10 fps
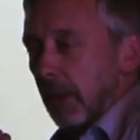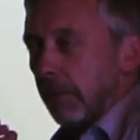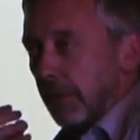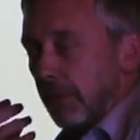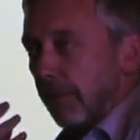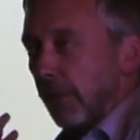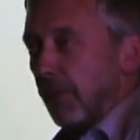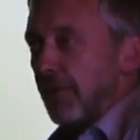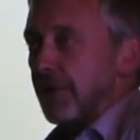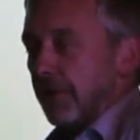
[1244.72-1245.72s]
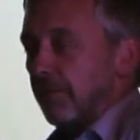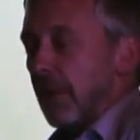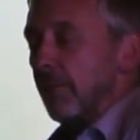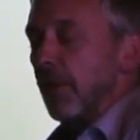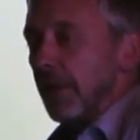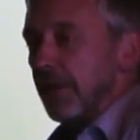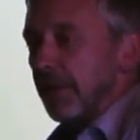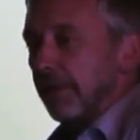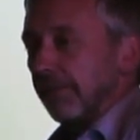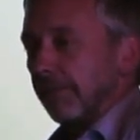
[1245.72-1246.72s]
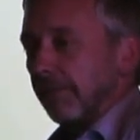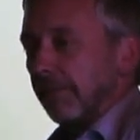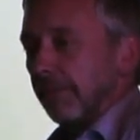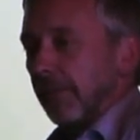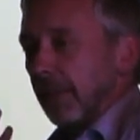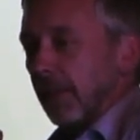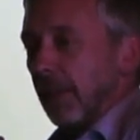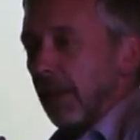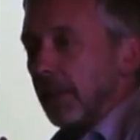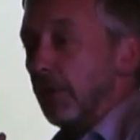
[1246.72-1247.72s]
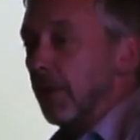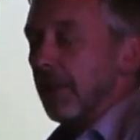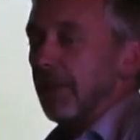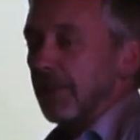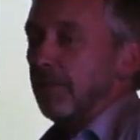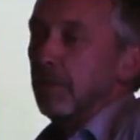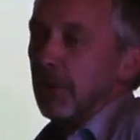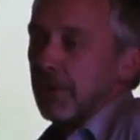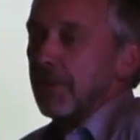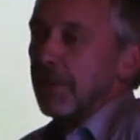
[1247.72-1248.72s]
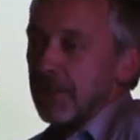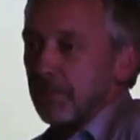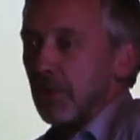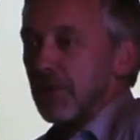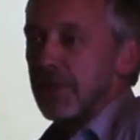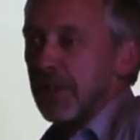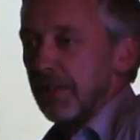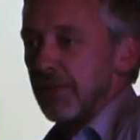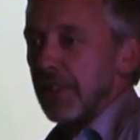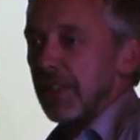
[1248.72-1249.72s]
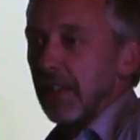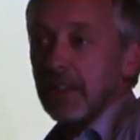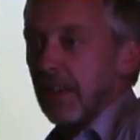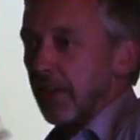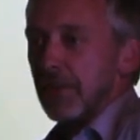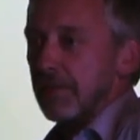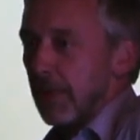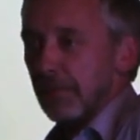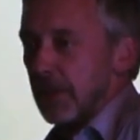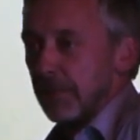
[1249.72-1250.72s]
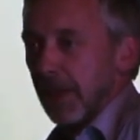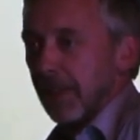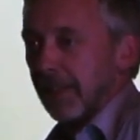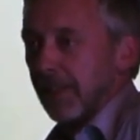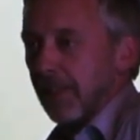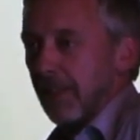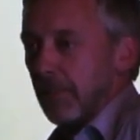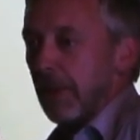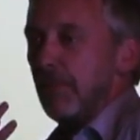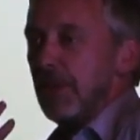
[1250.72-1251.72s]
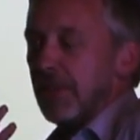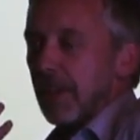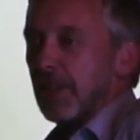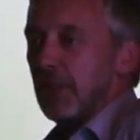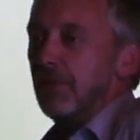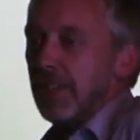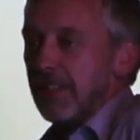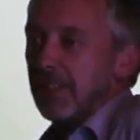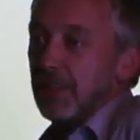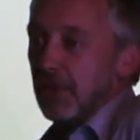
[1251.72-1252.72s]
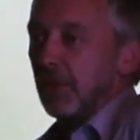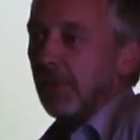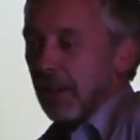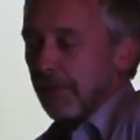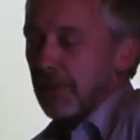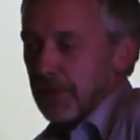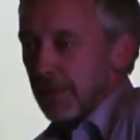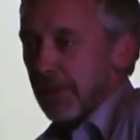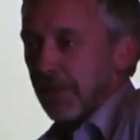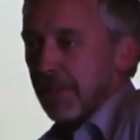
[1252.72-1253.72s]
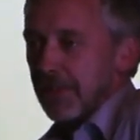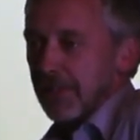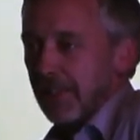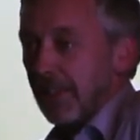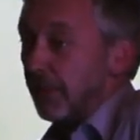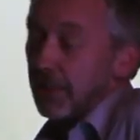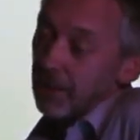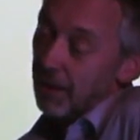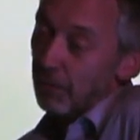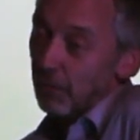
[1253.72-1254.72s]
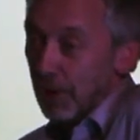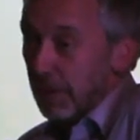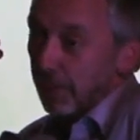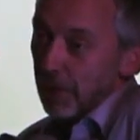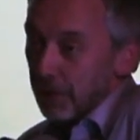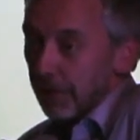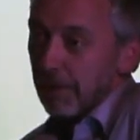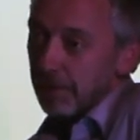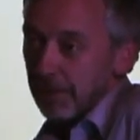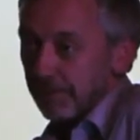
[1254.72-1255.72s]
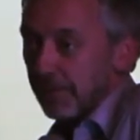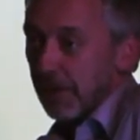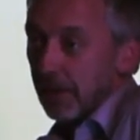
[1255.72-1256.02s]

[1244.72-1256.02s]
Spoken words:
If you've lost memories, you can't put some more cells in and get those memories back. Memories are unique to your life experience. You can't reprogram them.